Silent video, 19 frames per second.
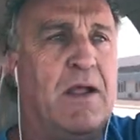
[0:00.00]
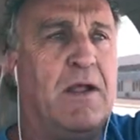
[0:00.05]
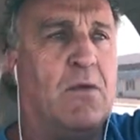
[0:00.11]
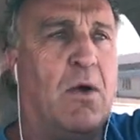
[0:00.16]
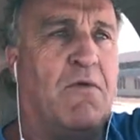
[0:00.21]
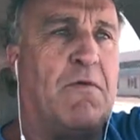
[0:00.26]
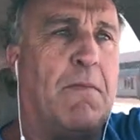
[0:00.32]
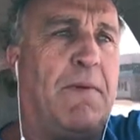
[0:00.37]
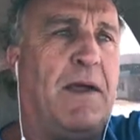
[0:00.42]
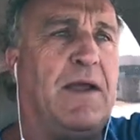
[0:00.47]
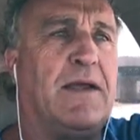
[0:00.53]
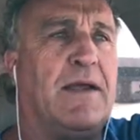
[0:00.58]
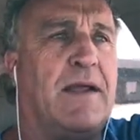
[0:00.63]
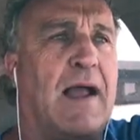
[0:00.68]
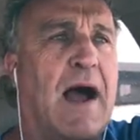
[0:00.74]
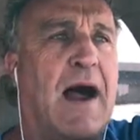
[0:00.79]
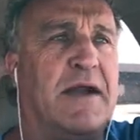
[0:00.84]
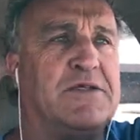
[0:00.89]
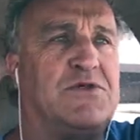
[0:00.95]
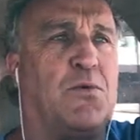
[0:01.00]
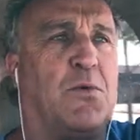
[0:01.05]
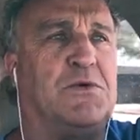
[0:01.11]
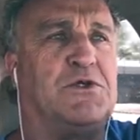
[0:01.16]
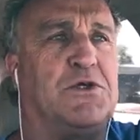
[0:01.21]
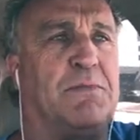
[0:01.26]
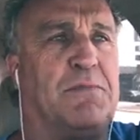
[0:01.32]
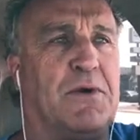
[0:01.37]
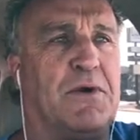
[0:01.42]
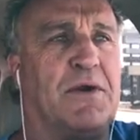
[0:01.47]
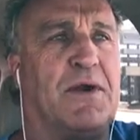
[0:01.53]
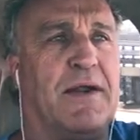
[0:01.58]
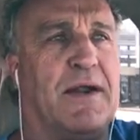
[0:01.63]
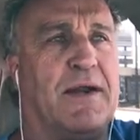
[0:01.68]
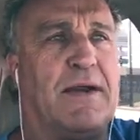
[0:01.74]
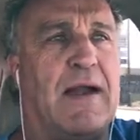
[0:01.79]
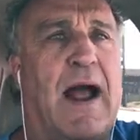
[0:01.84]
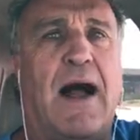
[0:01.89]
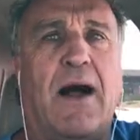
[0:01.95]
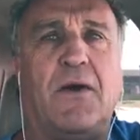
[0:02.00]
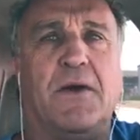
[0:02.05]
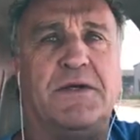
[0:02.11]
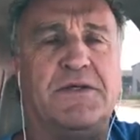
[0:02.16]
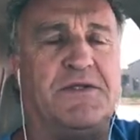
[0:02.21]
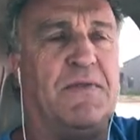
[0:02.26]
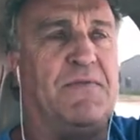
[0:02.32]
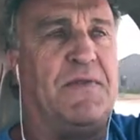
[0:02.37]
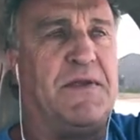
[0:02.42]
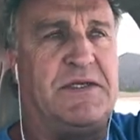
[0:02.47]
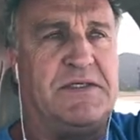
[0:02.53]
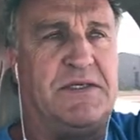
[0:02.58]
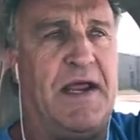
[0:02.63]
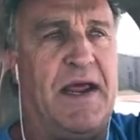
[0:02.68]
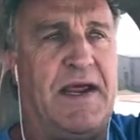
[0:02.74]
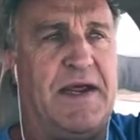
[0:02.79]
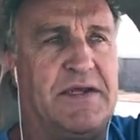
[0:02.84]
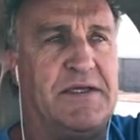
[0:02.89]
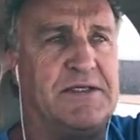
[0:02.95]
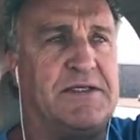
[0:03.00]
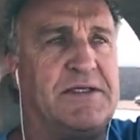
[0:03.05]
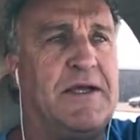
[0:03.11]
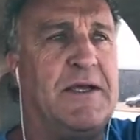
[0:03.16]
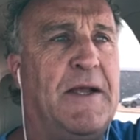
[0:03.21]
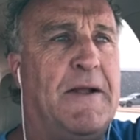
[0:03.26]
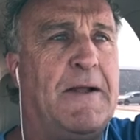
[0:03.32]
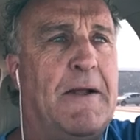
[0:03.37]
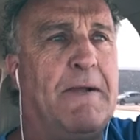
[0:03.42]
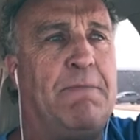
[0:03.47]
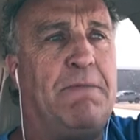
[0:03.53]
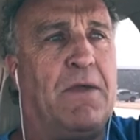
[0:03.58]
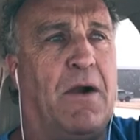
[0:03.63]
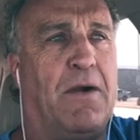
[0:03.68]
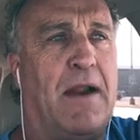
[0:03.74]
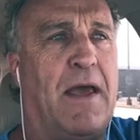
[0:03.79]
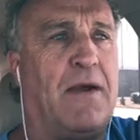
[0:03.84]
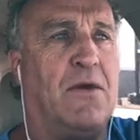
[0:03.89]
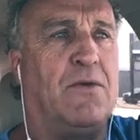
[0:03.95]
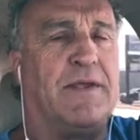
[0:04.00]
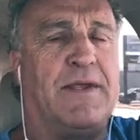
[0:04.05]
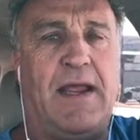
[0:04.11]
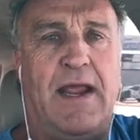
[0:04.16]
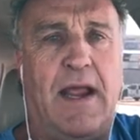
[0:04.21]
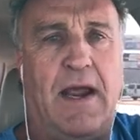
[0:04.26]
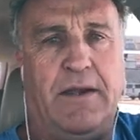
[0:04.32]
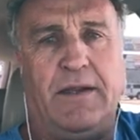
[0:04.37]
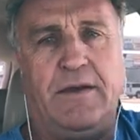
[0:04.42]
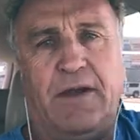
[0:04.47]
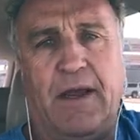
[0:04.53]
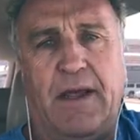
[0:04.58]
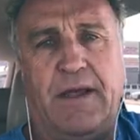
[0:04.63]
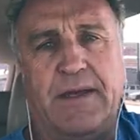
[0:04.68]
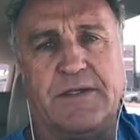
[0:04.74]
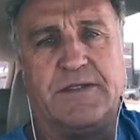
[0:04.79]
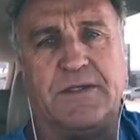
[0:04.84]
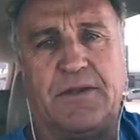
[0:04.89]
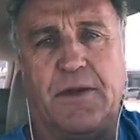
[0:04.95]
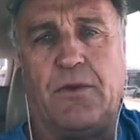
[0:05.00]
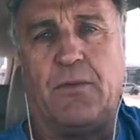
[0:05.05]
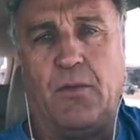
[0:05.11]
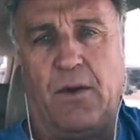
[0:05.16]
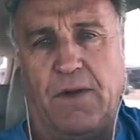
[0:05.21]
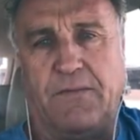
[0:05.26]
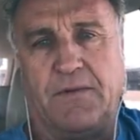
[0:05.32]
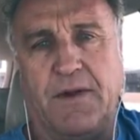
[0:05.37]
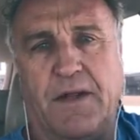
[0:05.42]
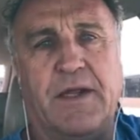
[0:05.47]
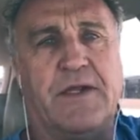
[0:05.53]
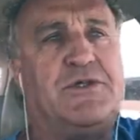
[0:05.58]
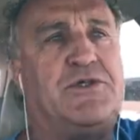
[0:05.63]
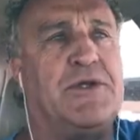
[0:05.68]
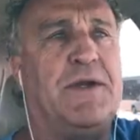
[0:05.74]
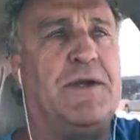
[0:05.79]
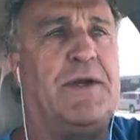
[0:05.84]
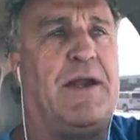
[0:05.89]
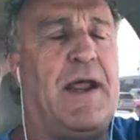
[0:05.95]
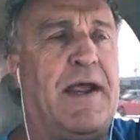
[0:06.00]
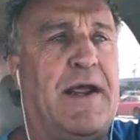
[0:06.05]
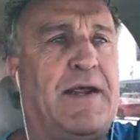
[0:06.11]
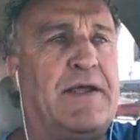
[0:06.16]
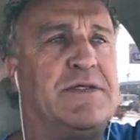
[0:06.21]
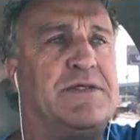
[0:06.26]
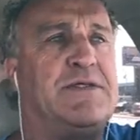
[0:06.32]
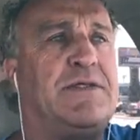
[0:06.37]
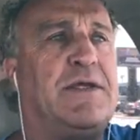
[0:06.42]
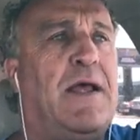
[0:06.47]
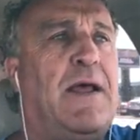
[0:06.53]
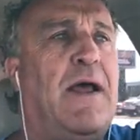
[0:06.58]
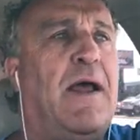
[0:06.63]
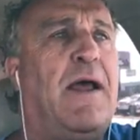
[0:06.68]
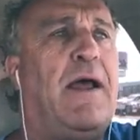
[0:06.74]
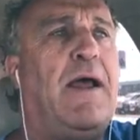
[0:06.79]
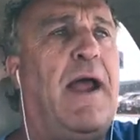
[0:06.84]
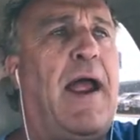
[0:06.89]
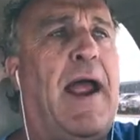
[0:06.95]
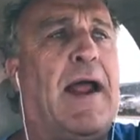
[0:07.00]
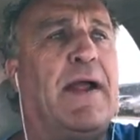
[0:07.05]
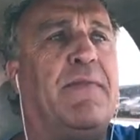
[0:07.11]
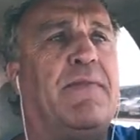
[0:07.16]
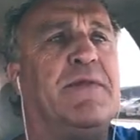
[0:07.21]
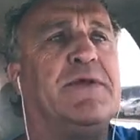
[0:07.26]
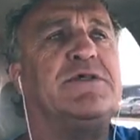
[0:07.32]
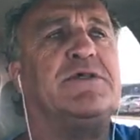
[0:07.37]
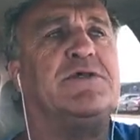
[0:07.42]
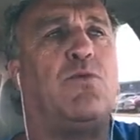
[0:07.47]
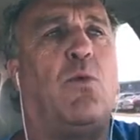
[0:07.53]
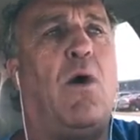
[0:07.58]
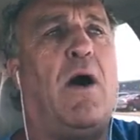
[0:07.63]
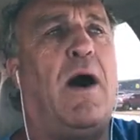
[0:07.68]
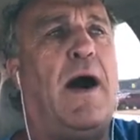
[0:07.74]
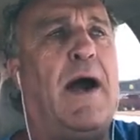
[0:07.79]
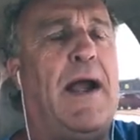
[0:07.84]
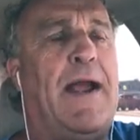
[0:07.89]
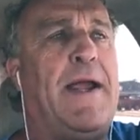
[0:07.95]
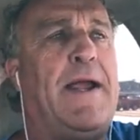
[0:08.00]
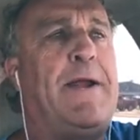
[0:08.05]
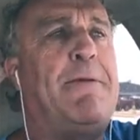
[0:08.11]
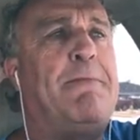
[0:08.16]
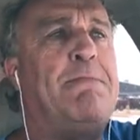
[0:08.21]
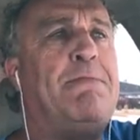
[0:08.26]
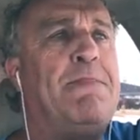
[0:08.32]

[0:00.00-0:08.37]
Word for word: Well, a pagan goddess worshiper can acknowledge that these days are not only heady days, they're revelation days. And this is why